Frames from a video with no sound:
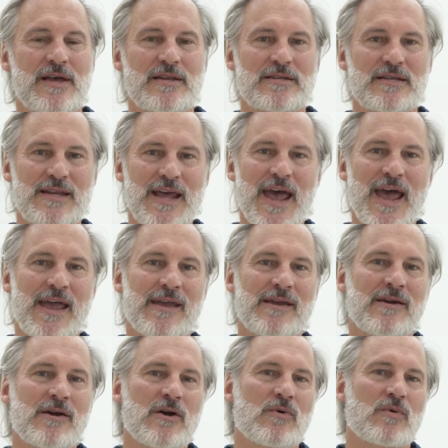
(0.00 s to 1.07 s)
Today,
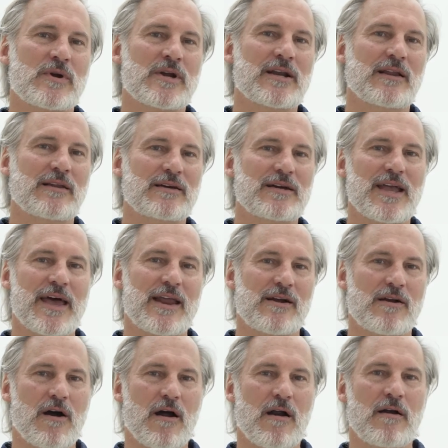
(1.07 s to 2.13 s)
we're going to look at a
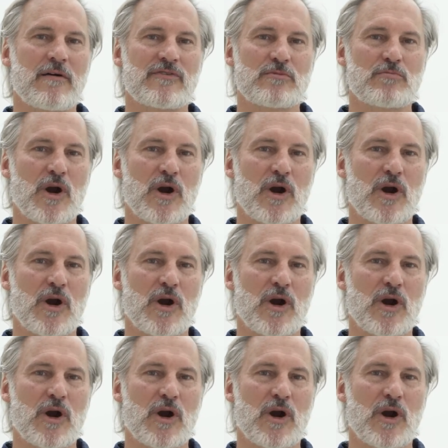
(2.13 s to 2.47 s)
carved